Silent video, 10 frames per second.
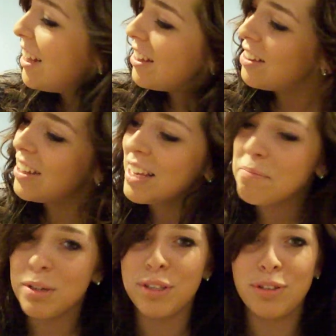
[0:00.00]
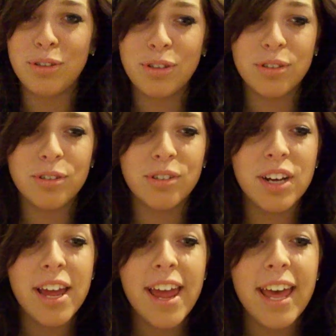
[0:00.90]
I miss you.
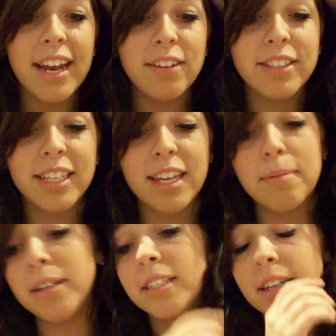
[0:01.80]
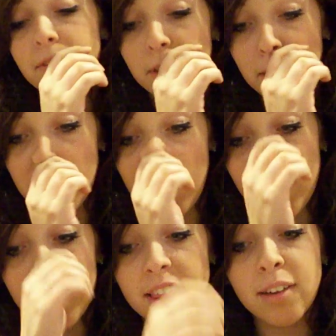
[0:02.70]
And I was thinking about stuff the other day,
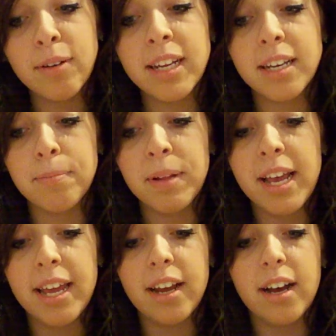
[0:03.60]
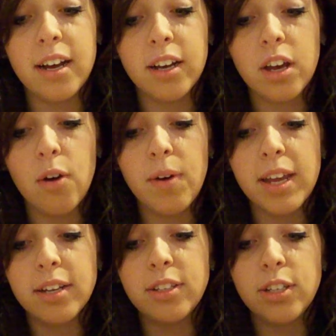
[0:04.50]
and I think we need to plan uh,
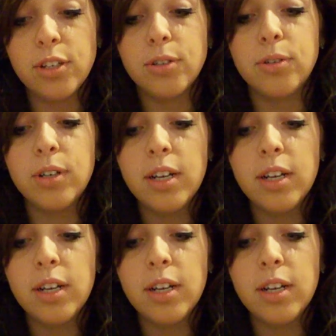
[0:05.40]
going to